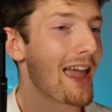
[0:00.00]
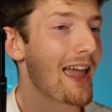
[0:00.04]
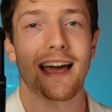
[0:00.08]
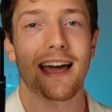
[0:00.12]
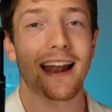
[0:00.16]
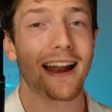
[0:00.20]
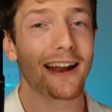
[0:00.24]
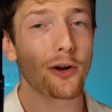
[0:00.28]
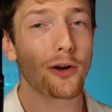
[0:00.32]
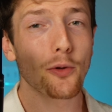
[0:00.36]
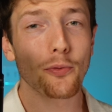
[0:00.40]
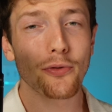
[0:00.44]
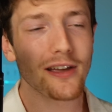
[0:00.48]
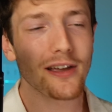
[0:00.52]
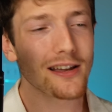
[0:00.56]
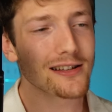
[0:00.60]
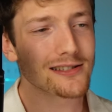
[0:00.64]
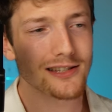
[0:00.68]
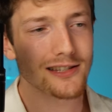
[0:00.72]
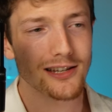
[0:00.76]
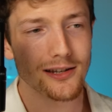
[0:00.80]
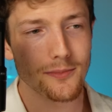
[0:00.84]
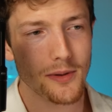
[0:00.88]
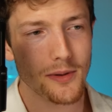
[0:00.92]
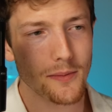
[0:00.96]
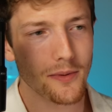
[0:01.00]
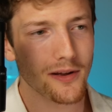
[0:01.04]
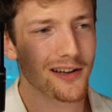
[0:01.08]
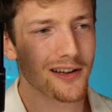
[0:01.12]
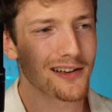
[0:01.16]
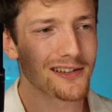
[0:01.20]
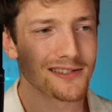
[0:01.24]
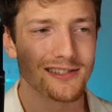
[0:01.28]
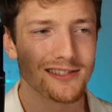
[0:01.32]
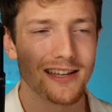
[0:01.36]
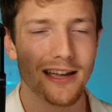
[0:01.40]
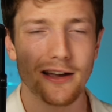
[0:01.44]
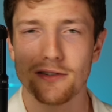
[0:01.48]
And I don't think it's going to be
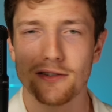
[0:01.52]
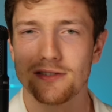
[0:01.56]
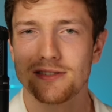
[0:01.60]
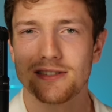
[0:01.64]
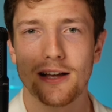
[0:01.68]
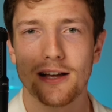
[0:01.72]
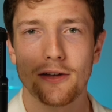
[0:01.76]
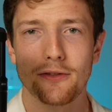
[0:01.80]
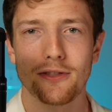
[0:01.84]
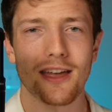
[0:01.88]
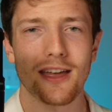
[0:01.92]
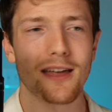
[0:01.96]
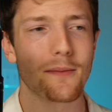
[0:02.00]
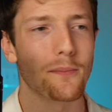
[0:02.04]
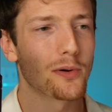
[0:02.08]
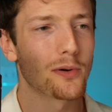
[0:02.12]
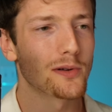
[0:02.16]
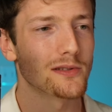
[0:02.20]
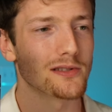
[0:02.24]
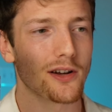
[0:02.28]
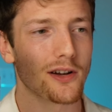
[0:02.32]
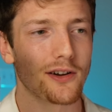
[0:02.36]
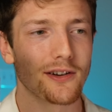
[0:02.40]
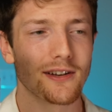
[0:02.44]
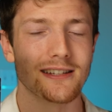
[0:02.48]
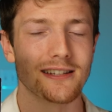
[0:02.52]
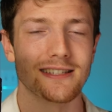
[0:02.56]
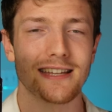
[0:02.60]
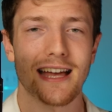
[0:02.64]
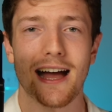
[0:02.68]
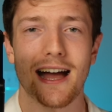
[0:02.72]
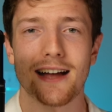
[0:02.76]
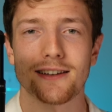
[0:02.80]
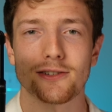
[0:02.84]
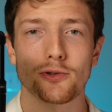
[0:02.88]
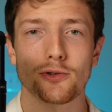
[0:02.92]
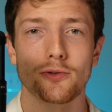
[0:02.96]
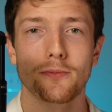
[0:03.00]
because Gareth Southgate puts on a
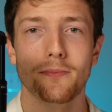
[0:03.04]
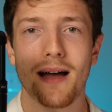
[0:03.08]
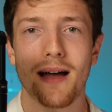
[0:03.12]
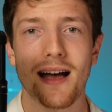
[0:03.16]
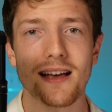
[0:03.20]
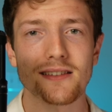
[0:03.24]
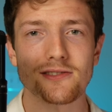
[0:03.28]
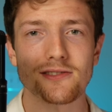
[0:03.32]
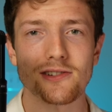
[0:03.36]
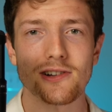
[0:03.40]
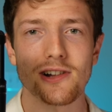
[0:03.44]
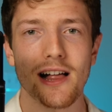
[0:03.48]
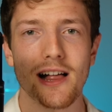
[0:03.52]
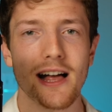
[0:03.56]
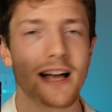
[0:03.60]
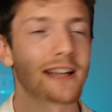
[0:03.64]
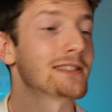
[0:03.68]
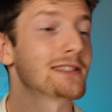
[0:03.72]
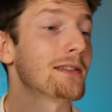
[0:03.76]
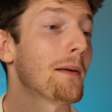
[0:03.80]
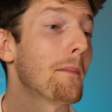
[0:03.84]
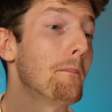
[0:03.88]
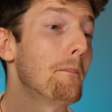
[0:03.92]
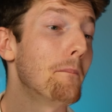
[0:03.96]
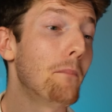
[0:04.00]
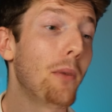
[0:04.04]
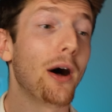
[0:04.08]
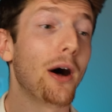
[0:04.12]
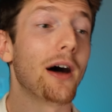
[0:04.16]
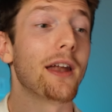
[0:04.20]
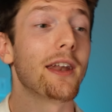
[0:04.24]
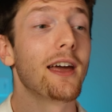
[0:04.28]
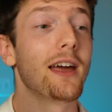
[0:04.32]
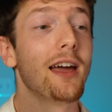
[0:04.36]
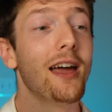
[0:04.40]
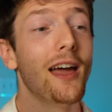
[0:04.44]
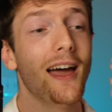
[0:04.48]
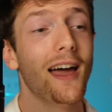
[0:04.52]
tactical masterclass,
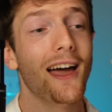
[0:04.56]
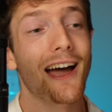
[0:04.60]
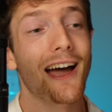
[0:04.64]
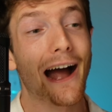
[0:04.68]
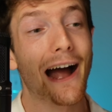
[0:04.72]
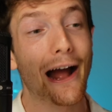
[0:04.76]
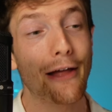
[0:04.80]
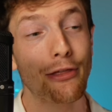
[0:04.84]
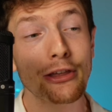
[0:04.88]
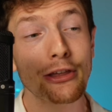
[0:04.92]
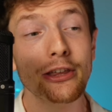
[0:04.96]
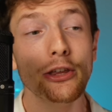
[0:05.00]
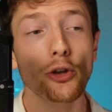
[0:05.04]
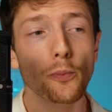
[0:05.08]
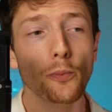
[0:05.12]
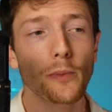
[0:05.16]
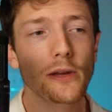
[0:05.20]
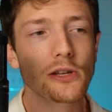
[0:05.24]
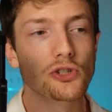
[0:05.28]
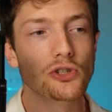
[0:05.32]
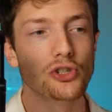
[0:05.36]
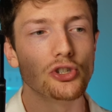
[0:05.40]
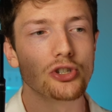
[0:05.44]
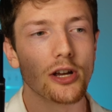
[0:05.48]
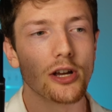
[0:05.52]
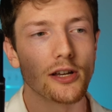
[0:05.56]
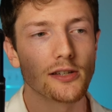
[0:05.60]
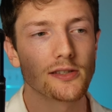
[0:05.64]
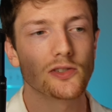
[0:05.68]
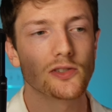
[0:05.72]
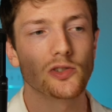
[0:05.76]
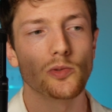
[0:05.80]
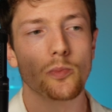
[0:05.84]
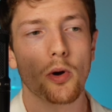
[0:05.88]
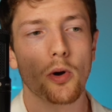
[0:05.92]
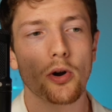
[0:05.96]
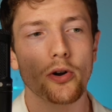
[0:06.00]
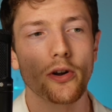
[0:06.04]
but I think he'll be just
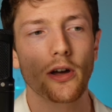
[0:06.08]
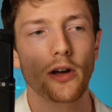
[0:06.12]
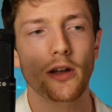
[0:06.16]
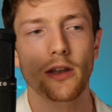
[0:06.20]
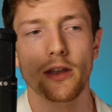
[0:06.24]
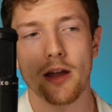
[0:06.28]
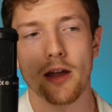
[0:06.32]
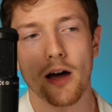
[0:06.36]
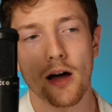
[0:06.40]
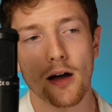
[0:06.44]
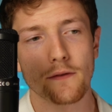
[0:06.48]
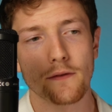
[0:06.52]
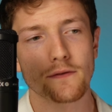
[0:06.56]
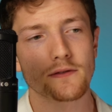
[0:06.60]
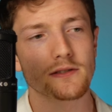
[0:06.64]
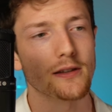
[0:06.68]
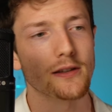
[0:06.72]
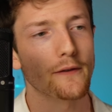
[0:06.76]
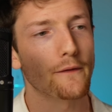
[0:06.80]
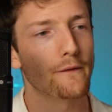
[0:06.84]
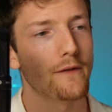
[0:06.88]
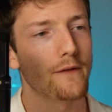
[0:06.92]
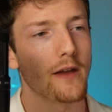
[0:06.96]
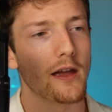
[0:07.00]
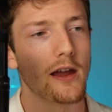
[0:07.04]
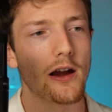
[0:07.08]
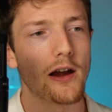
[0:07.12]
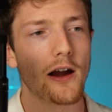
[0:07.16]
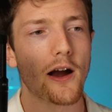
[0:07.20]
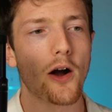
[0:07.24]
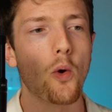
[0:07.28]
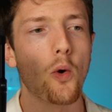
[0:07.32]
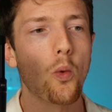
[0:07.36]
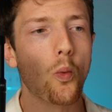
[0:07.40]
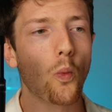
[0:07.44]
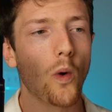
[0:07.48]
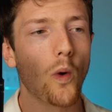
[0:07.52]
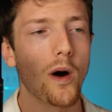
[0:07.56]
smart enough to figure
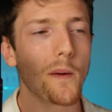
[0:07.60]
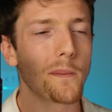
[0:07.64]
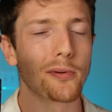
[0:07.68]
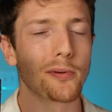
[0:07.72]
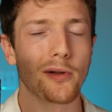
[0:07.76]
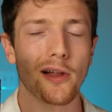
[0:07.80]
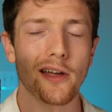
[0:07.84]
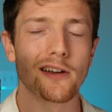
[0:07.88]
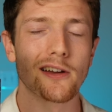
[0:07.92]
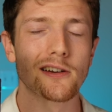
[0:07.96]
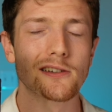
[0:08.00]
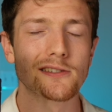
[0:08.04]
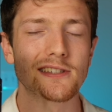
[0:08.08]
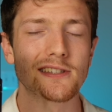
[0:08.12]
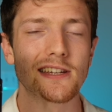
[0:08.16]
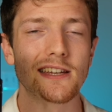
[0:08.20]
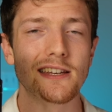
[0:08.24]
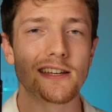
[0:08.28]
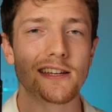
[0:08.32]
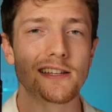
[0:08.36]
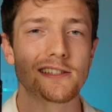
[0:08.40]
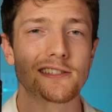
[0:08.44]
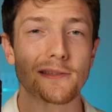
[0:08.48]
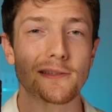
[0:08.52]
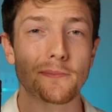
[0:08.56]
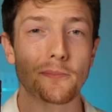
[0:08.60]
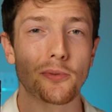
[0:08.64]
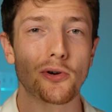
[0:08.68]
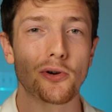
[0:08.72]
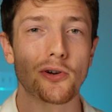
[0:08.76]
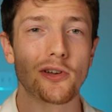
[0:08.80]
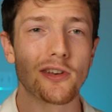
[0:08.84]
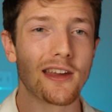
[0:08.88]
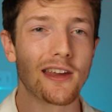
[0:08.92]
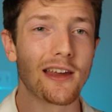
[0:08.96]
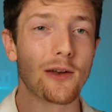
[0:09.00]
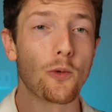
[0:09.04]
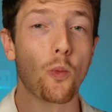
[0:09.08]
out what players he needs to
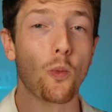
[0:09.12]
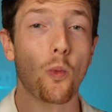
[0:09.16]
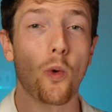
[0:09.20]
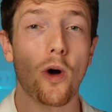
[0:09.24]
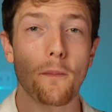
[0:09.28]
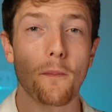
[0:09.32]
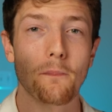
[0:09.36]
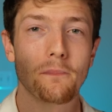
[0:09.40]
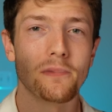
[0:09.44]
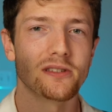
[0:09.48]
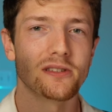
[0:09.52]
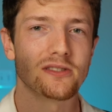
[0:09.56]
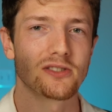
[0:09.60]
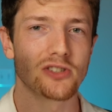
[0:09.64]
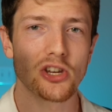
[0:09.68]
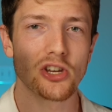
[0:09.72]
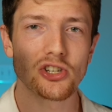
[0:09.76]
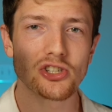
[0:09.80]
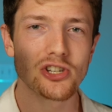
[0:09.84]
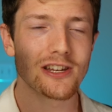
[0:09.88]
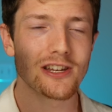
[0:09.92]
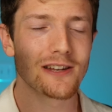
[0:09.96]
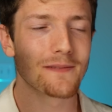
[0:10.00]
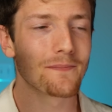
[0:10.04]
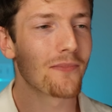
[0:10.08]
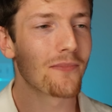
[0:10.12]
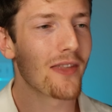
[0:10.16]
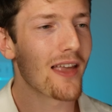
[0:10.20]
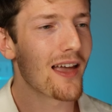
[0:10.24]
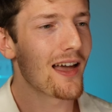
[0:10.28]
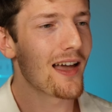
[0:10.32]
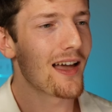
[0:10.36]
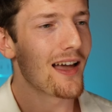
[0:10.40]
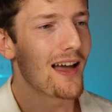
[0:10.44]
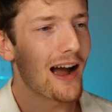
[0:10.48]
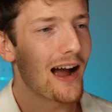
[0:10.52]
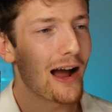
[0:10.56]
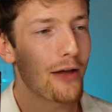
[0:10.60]
put in what position
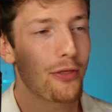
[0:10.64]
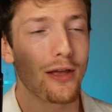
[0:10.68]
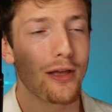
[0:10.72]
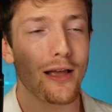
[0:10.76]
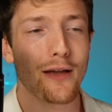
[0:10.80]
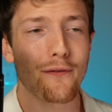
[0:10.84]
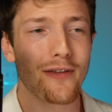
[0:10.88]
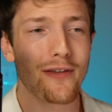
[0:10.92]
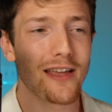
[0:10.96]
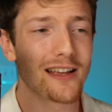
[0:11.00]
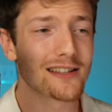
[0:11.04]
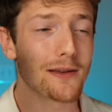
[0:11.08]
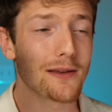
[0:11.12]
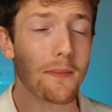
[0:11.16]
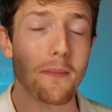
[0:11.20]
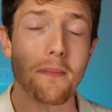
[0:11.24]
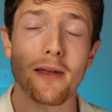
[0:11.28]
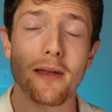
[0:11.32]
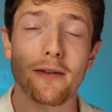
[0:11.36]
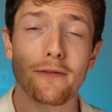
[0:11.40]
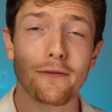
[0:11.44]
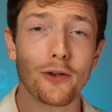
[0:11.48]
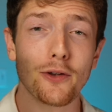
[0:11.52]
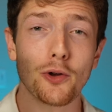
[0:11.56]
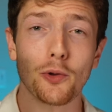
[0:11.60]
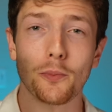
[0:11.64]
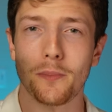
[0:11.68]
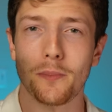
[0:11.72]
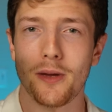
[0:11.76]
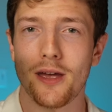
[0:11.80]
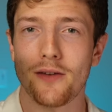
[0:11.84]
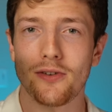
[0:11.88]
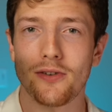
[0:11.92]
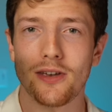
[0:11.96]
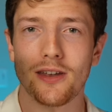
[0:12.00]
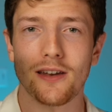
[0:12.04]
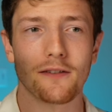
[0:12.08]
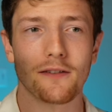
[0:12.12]
I think if he has a midfield
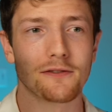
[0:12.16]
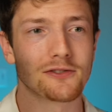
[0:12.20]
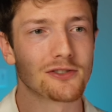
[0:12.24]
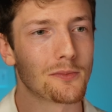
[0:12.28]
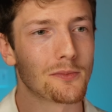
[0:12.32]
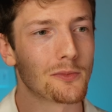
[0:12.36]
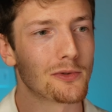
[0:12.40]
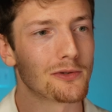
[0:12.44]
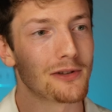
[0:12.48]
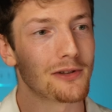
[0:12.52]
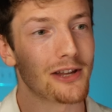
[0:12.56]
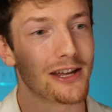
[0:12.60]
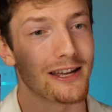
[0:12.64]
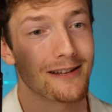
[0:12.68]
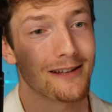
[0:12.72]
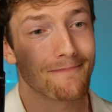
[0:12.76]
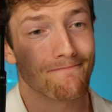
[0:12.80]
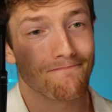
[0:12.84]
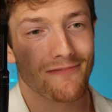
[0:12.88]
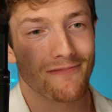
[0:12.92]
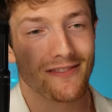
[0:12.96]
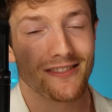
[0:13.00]
pivot of someone like